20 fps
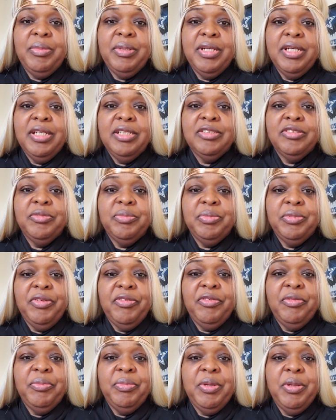because of
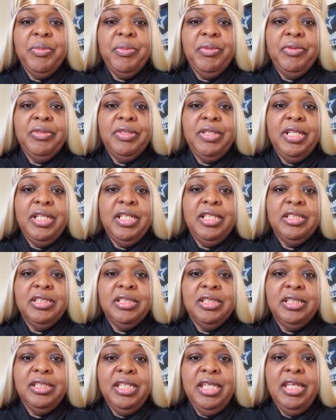different people needing
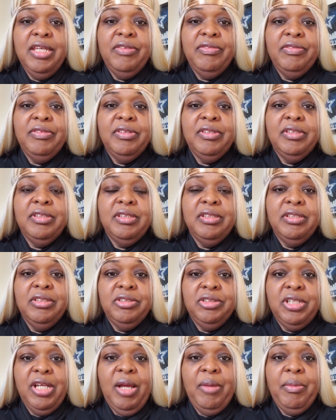to leave the
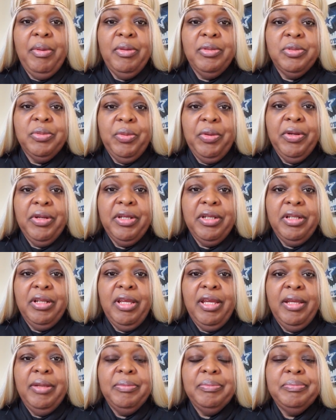job I was working
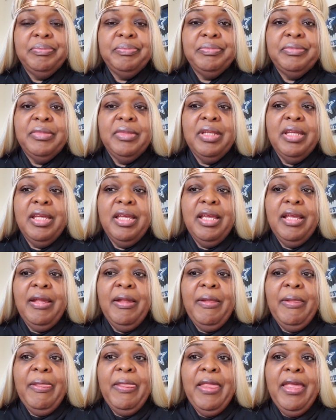at.
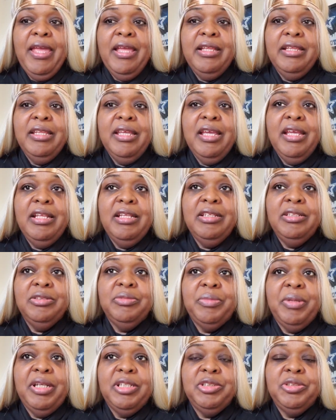And
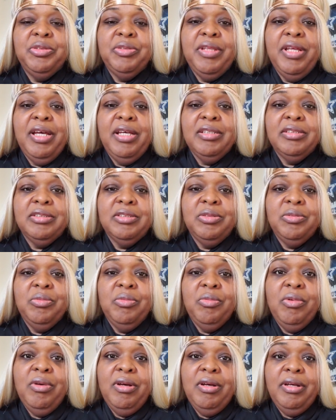then by
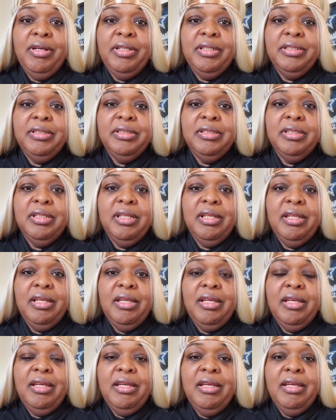2001,
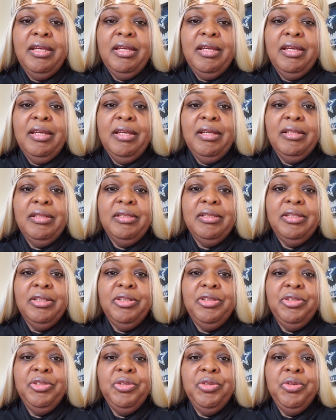
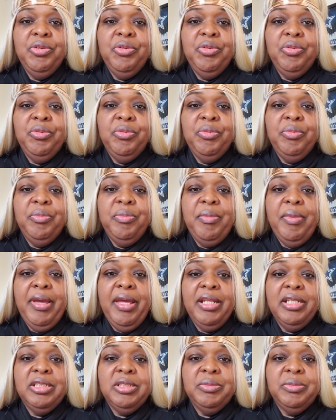the new
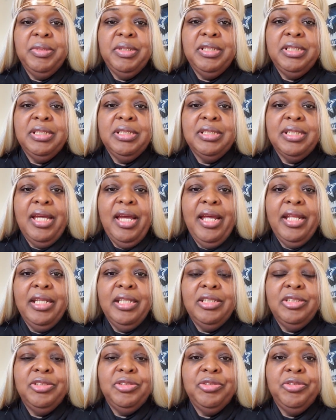management
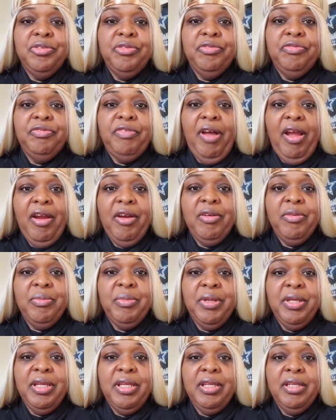decided to fire
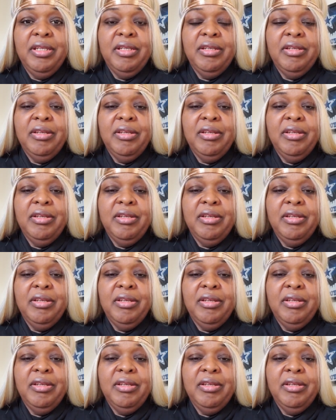me.